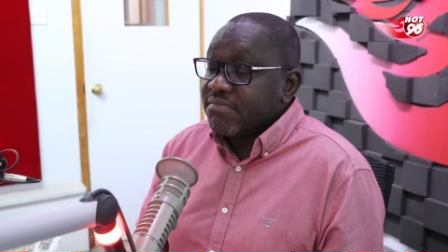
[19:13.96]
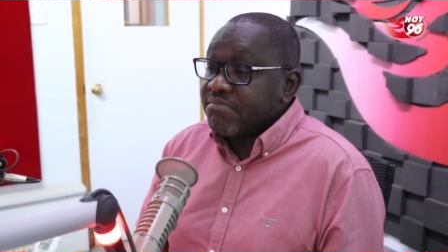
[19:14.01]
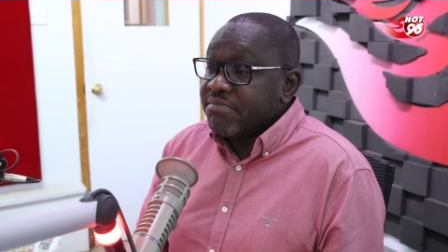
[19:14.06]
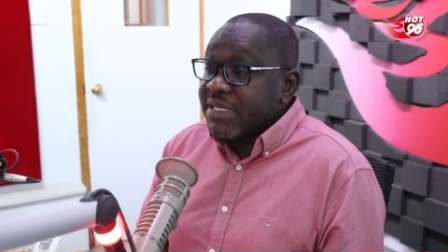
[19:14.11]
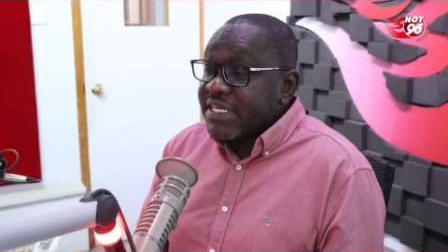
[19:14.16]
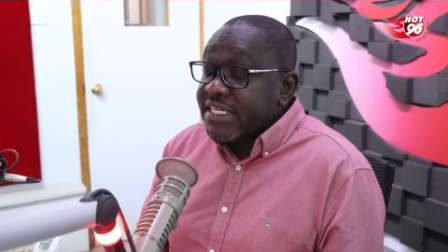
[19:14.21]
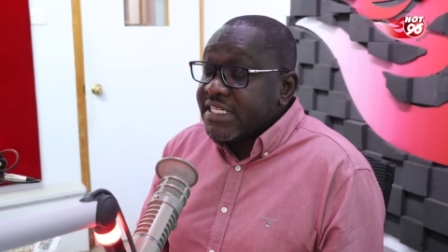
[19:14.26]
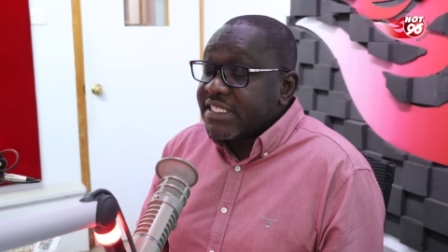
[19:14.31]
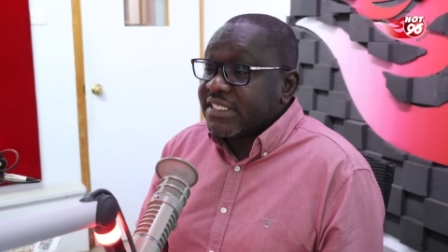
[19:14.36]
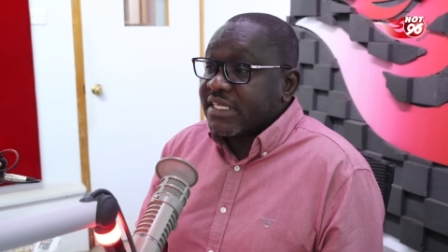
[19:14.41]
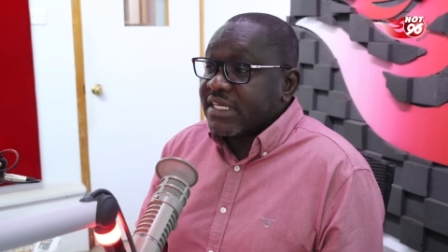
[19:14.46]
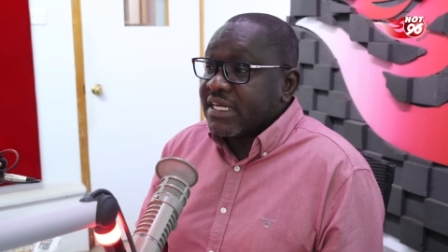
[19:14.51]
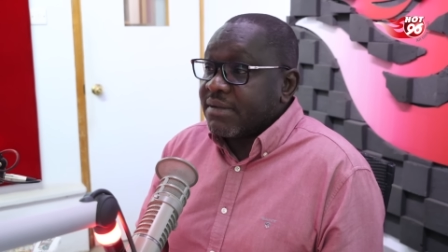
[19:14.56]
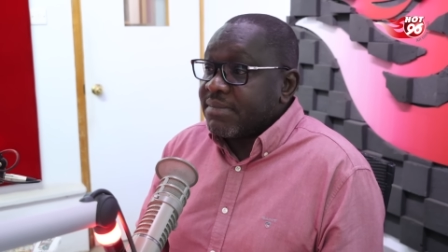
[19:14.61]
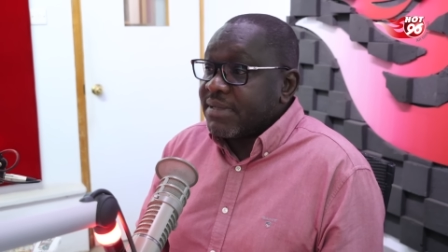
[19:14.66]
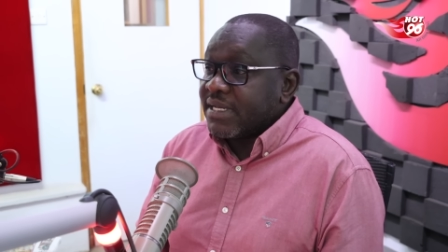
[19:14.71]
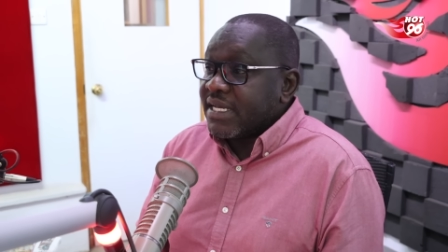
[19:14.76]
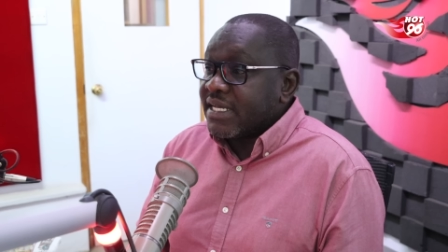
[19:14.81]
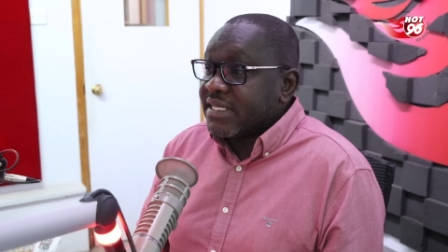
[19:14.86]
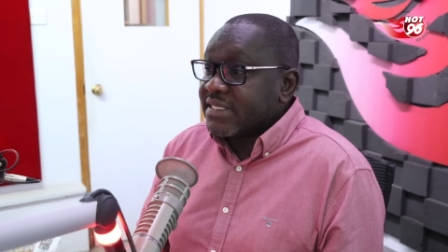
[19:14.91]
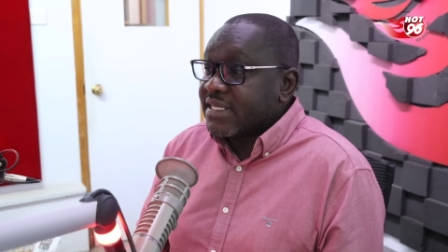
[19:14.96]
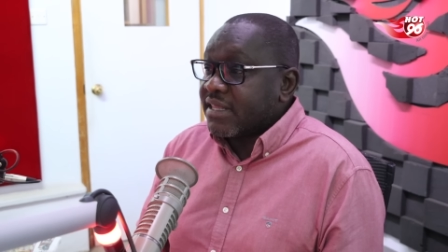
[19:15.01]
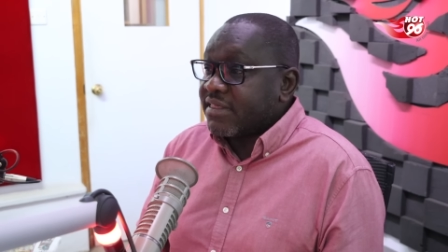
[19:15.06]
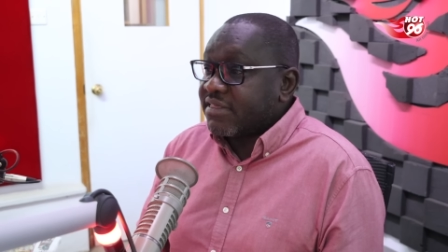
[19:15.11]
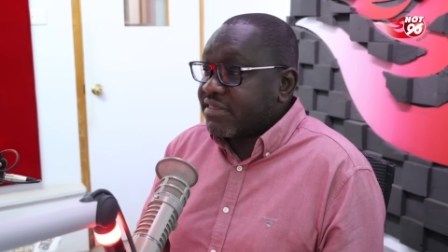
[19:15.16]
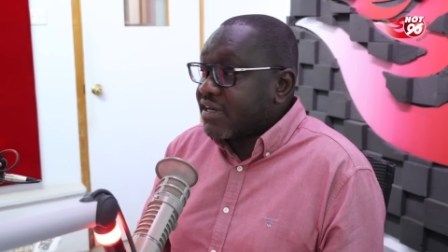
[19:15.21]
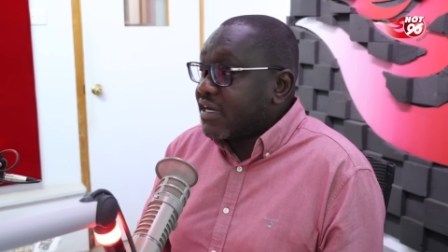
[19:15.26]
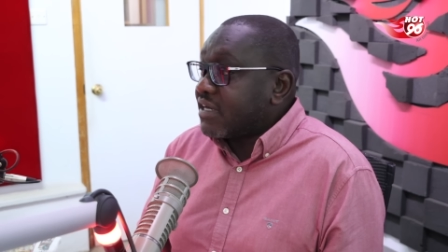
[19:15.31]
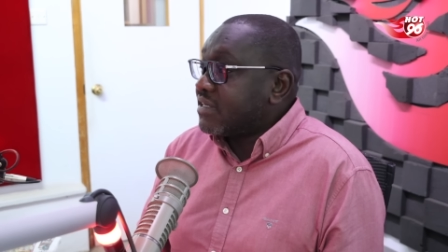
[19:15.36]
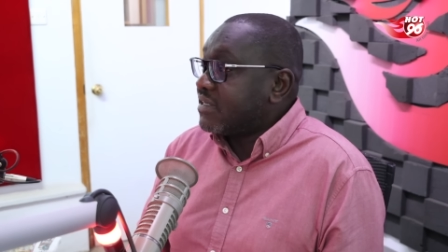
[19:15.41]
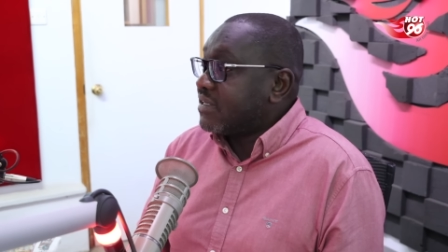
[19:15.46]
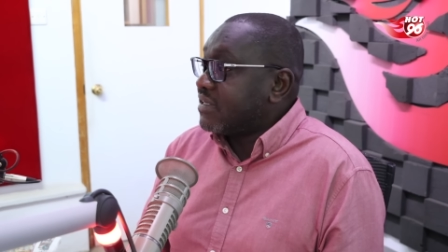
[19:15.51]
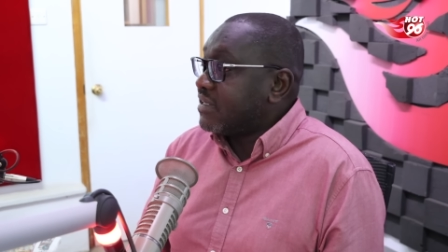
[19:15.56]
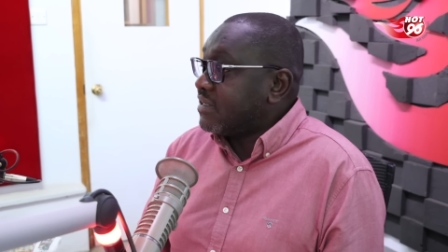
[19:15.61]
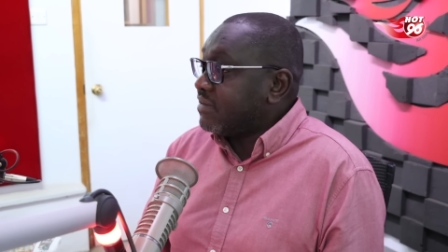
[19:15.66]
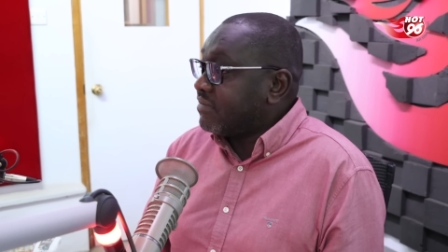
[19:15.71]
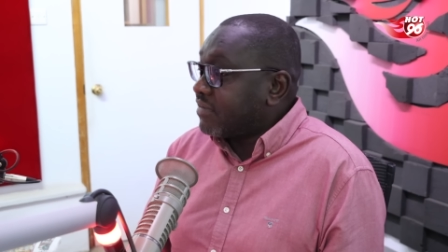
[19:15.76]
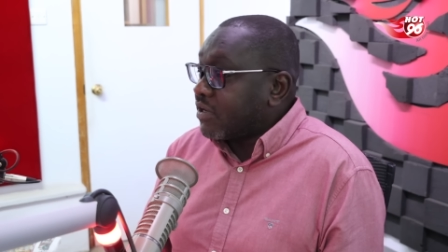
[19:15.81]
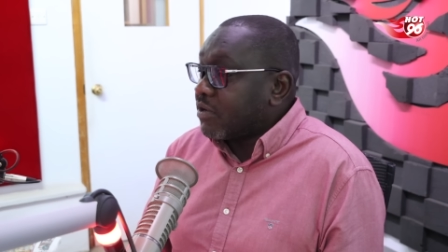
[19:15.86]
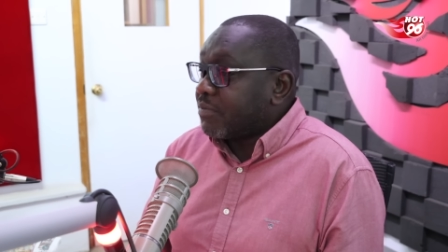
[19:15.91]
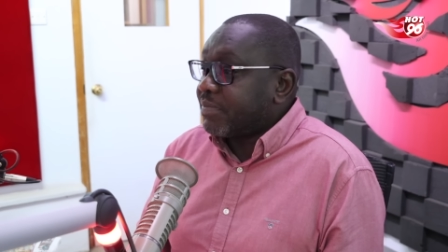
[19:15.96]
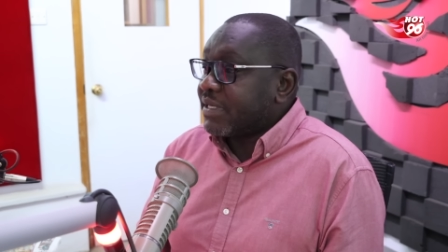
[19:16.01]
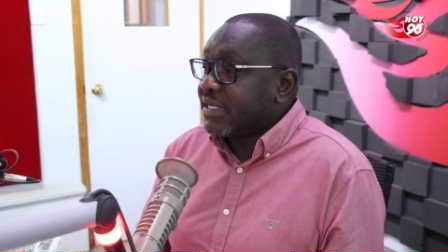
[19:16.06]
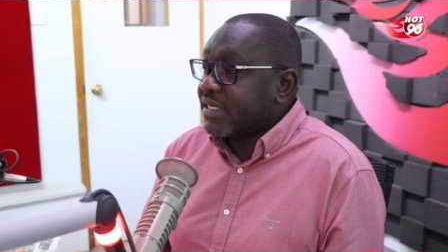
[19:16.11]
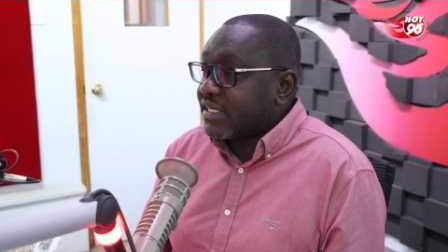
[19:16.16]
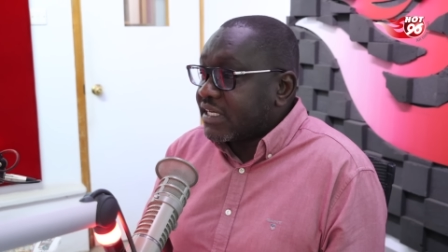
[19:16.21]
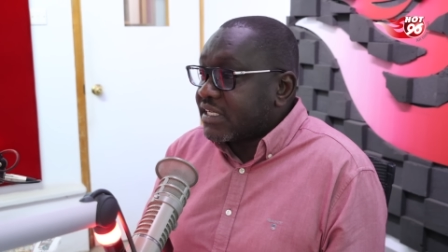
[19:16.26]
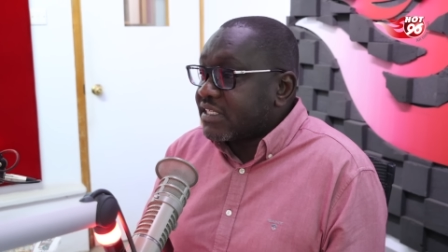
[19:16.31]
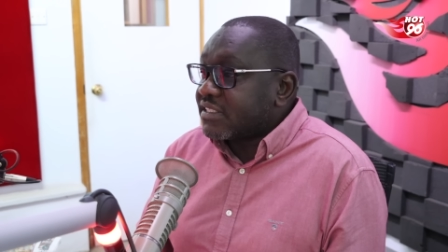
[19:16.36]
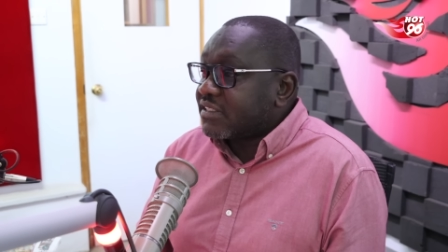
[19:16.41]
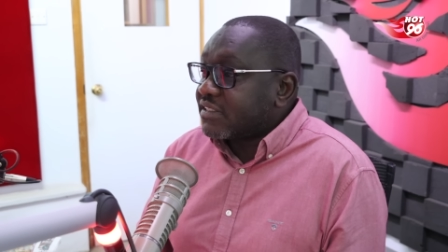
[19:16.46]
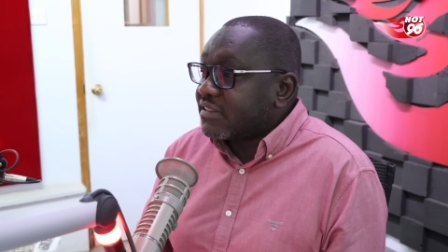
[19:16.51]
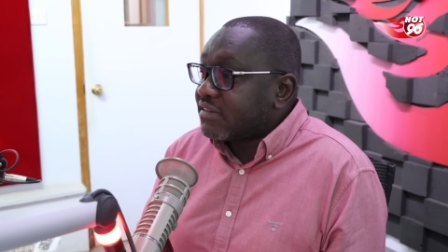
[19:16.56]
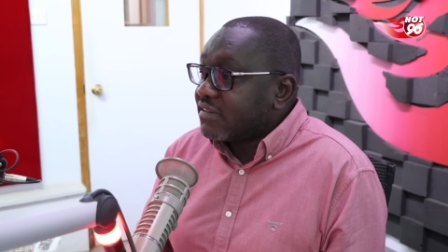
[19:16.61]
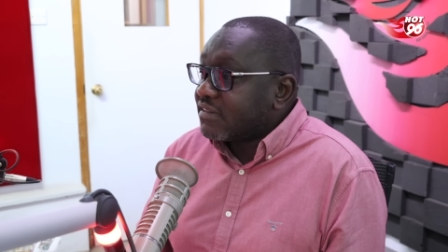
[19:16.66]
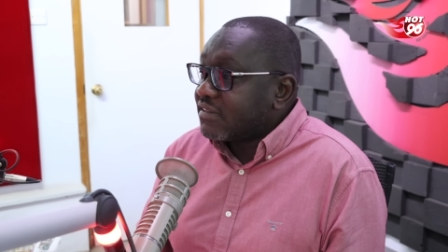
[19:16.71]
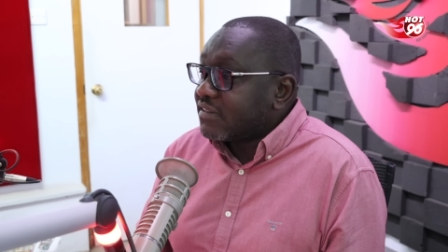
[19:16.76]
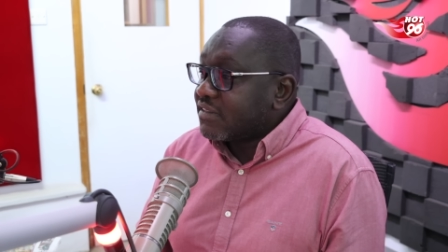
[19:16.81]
be described as a third developing country.